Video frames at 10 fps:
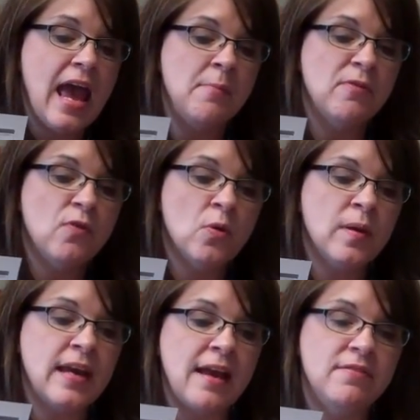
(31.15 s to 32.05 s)
And before
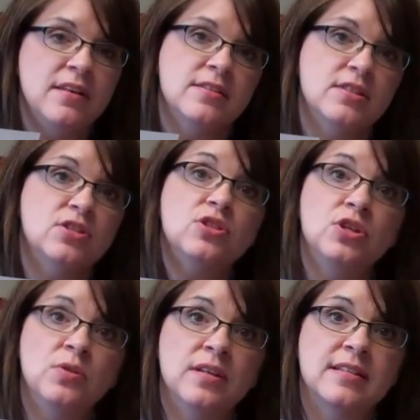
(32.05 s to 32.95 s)
we gave these to
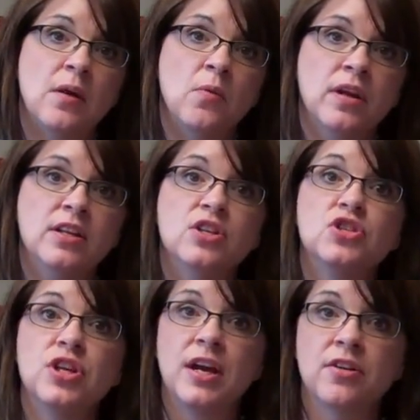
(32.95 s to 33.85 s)
students, I wanted to
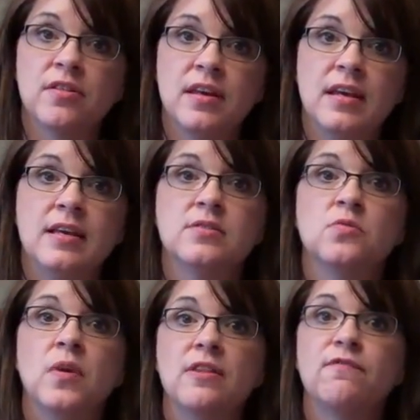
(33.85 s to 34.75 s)
share
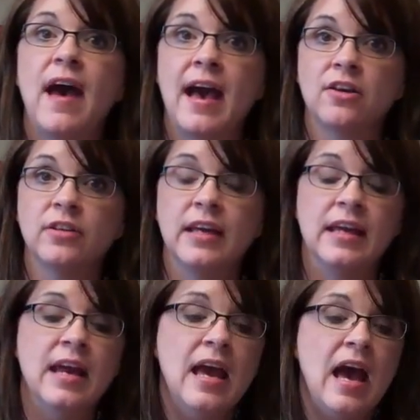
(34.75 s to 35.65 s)
these with
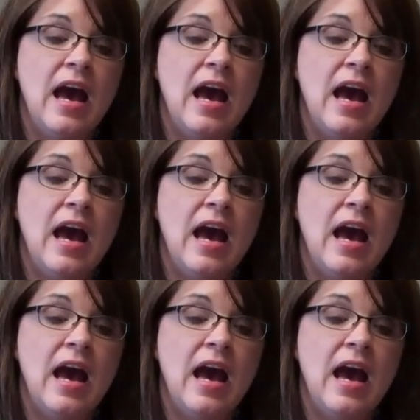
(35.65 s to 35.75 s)
faculty